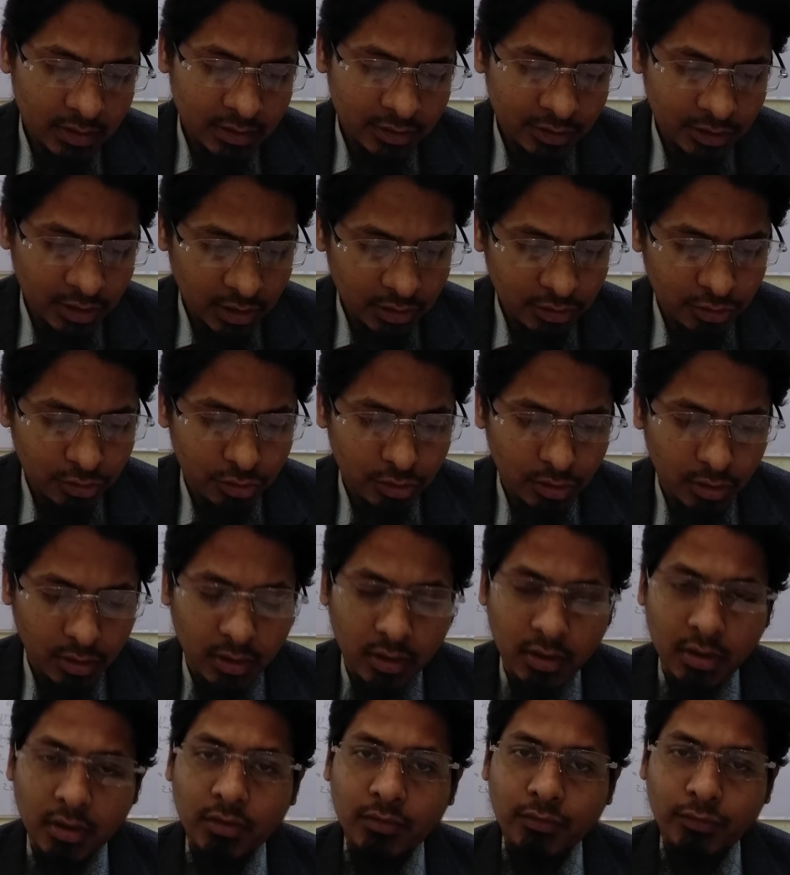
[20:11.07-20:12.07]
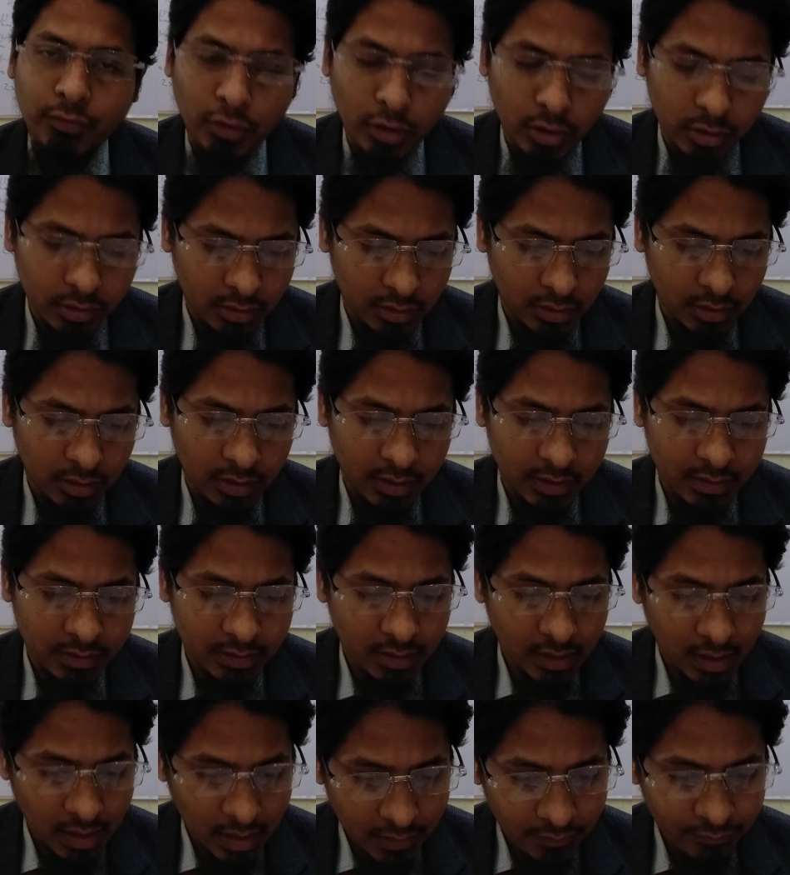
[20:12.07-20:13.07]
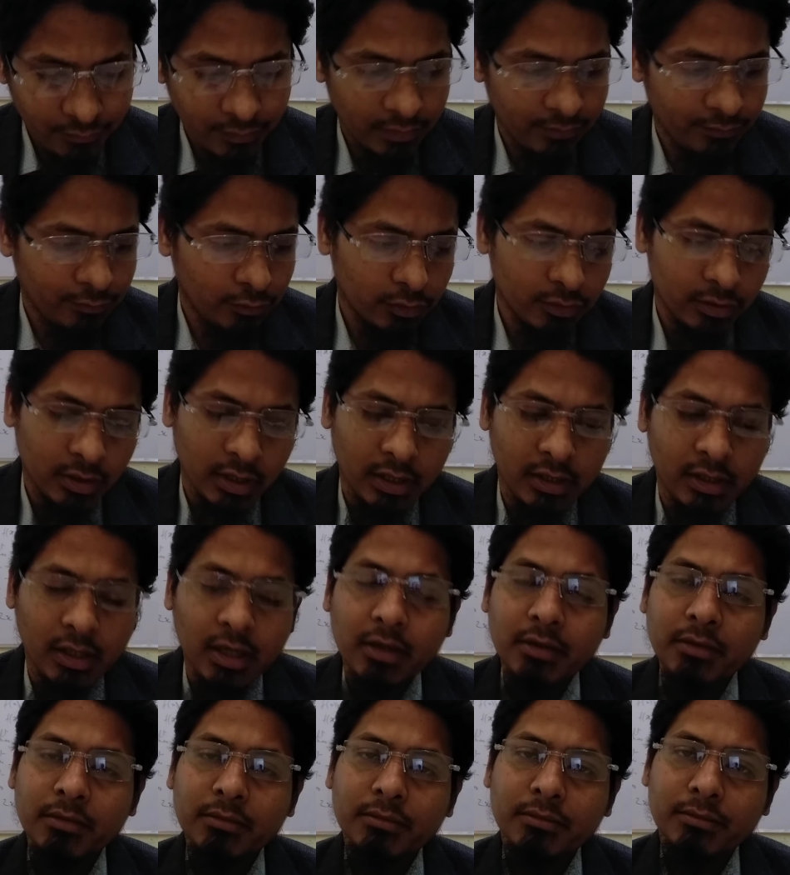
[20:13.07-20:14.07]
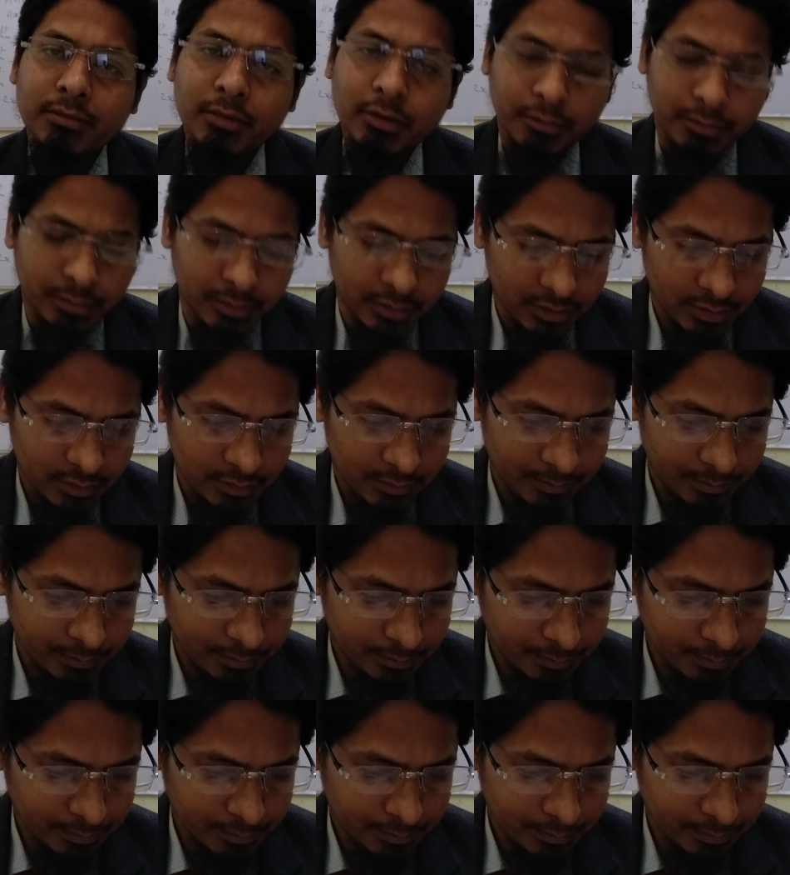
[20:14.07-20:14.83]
Such water is unfit for drinking purpose.